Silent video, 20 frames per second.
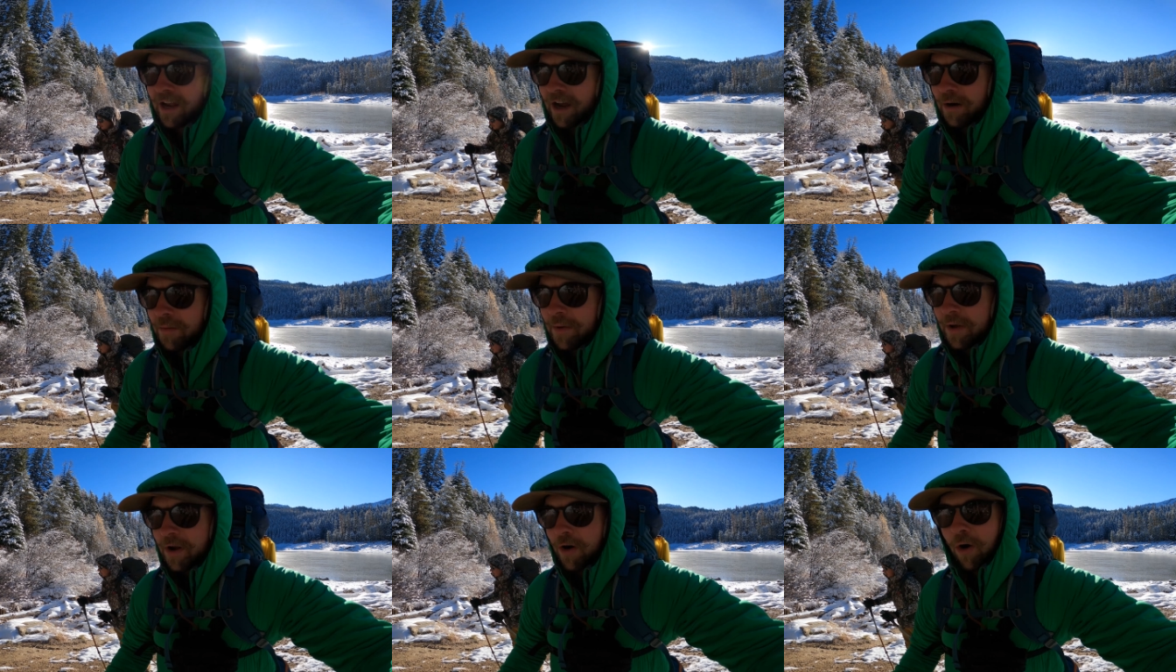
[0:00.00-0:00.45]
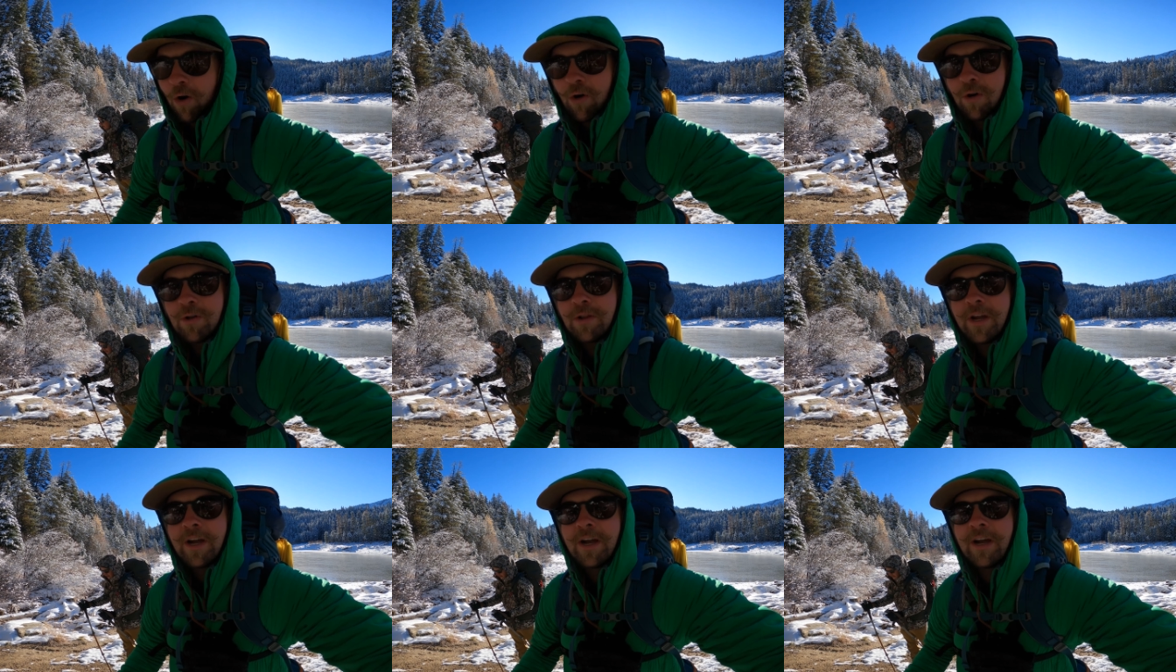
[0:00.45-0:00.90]
Gonna be
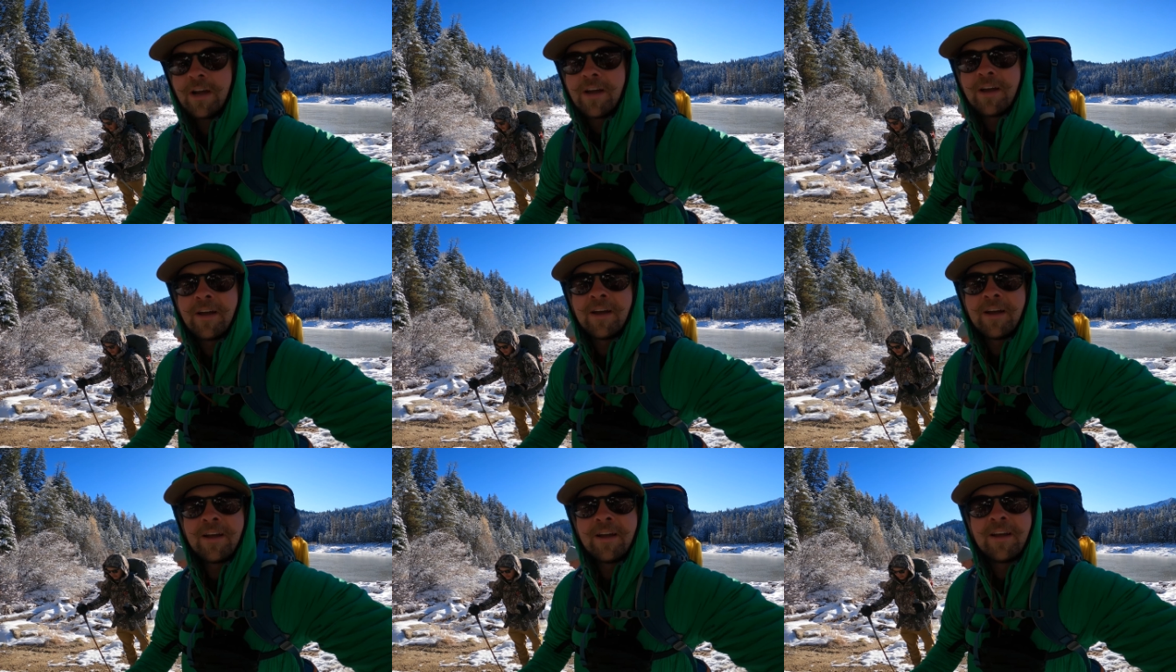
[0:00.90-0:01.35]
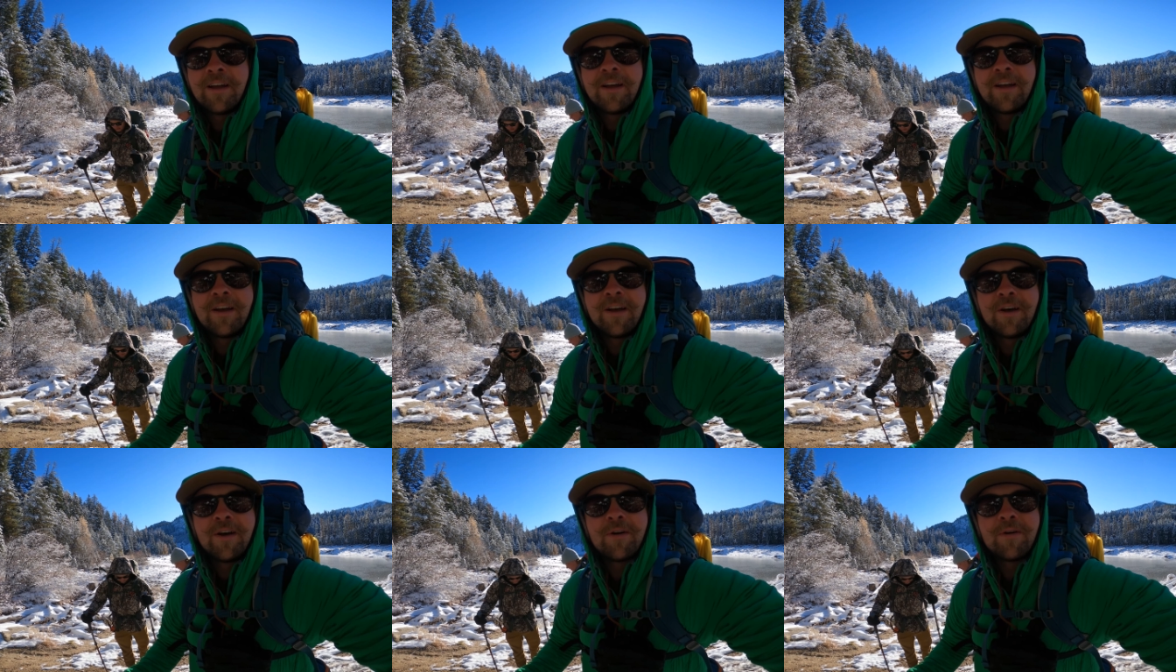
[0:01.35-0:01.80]
cold.
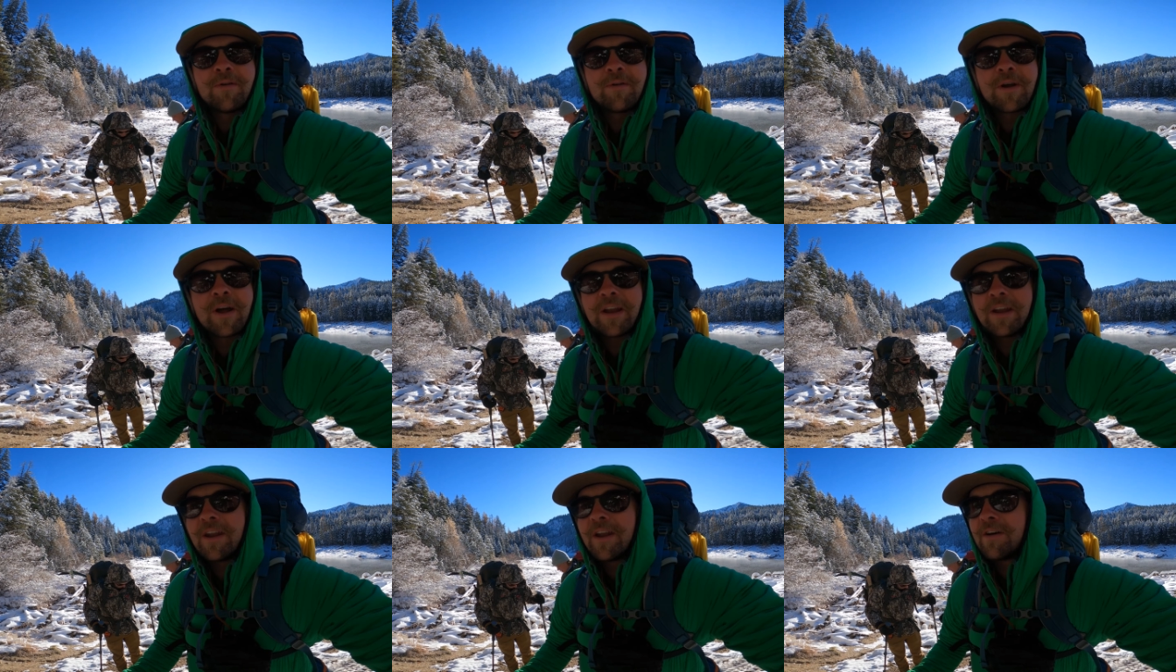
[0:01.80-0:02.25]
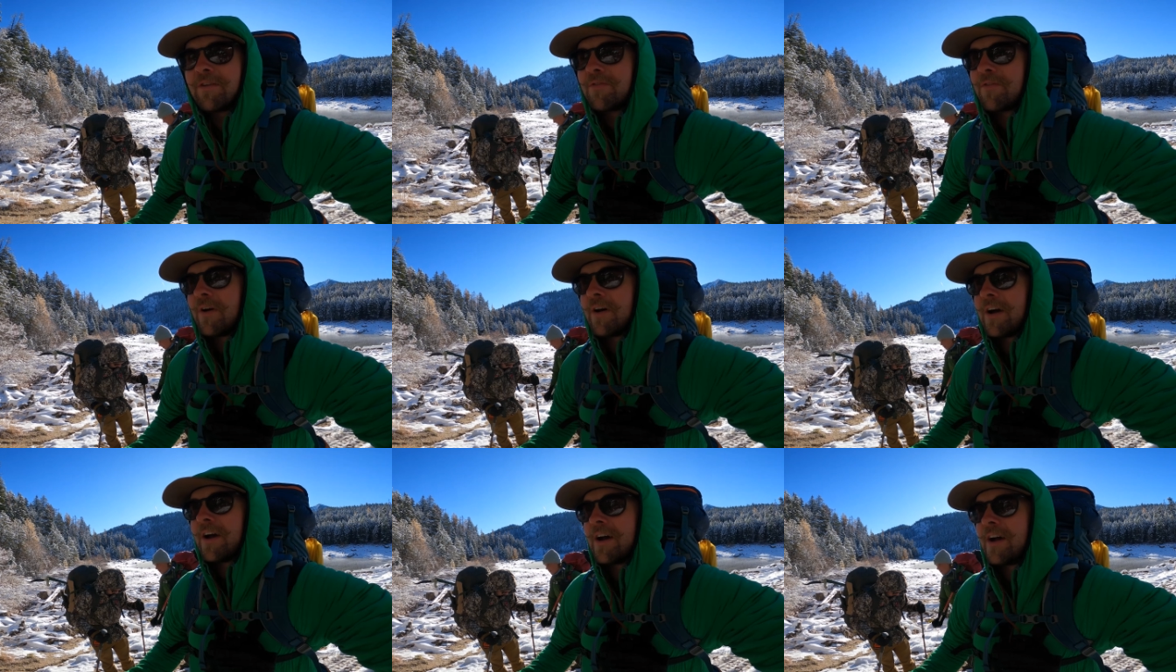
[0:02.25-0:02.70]
We got
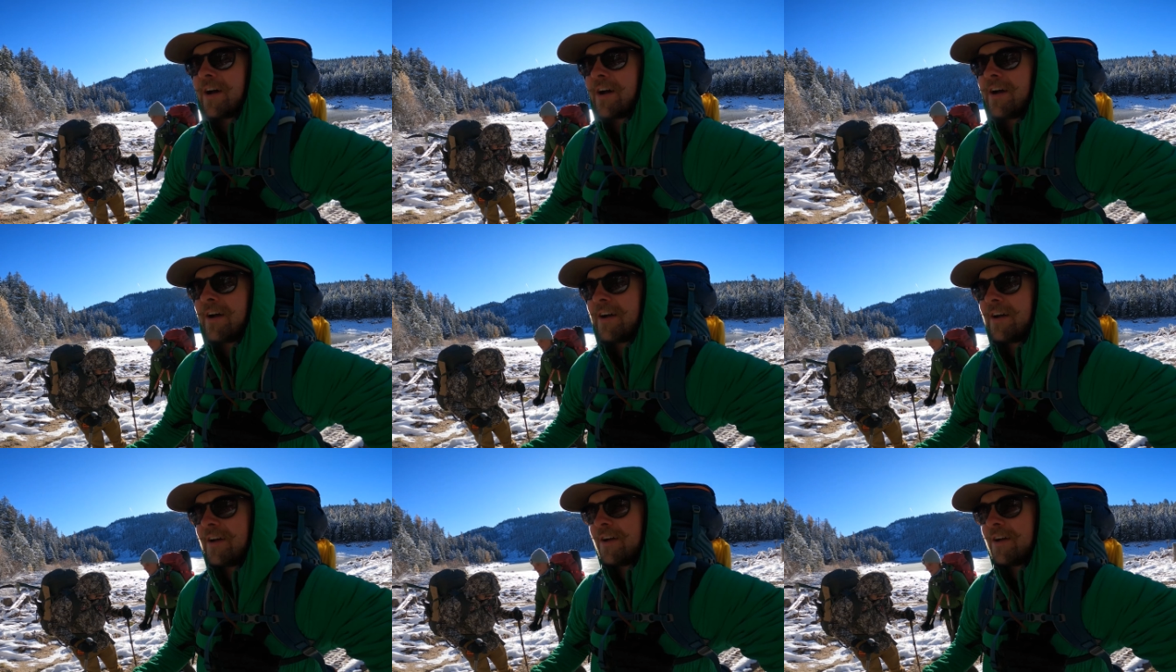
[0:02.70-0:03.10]
enough uh,